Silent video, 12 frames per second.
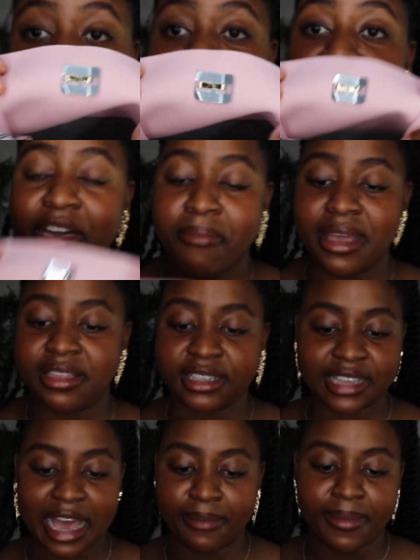is how they make
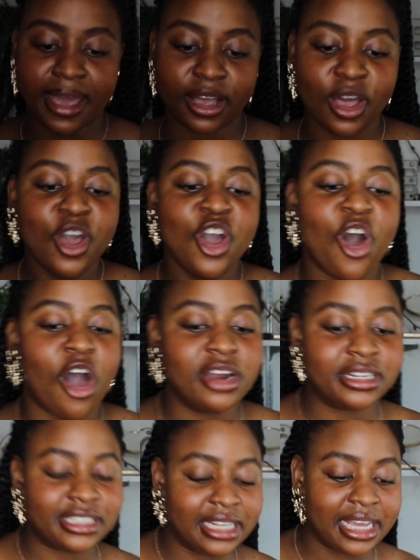this handbag.
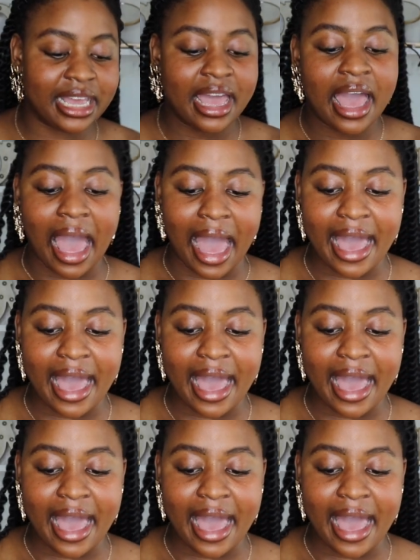Honestly,